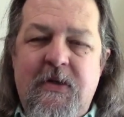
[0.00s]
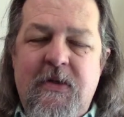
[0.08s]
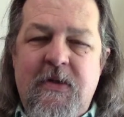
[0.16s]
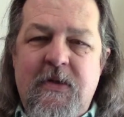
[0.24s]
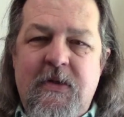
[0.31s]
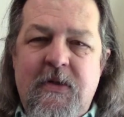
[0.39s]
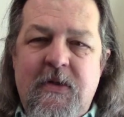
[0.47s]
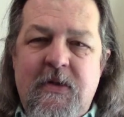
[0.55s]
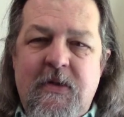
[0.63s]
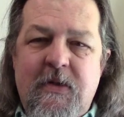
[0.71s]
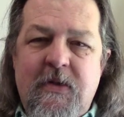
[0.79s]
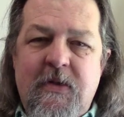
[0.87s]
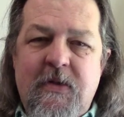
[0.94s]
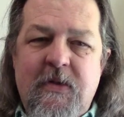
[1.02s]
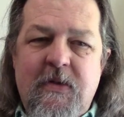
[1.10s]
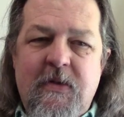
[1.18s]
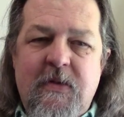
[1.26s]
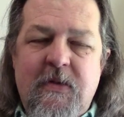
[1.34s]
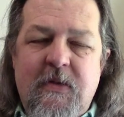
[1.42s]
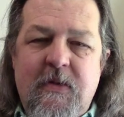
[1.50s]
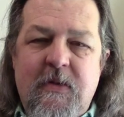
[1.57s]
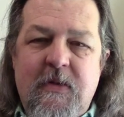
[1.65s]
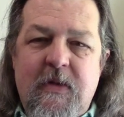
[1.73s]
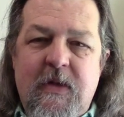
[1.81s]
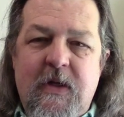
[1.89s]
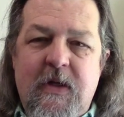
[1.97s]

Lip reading: [no speech]